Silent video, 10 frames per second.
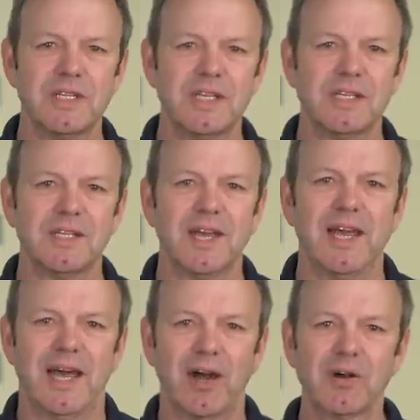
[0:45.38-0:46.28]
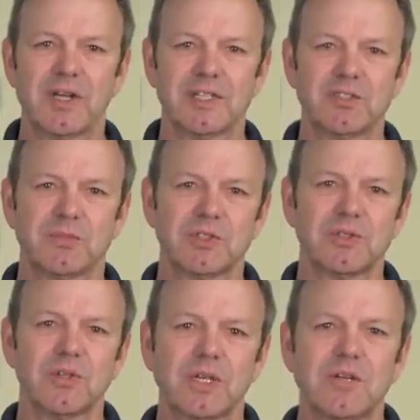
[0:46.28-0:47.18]
needed, our customers
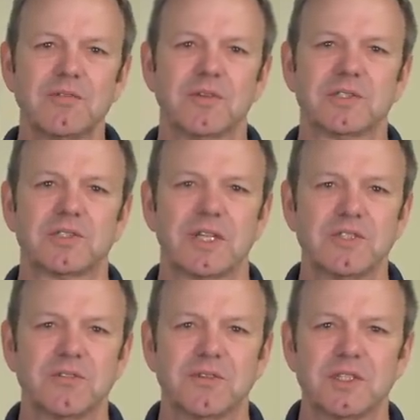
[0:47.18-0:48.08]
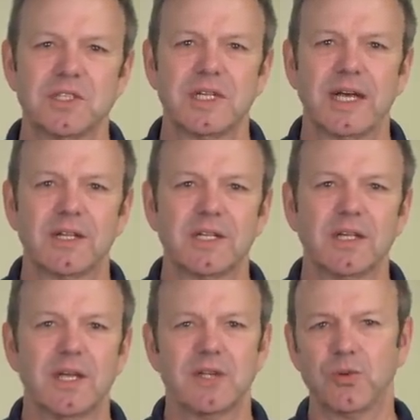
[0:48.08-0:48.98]
are looking for essential functionality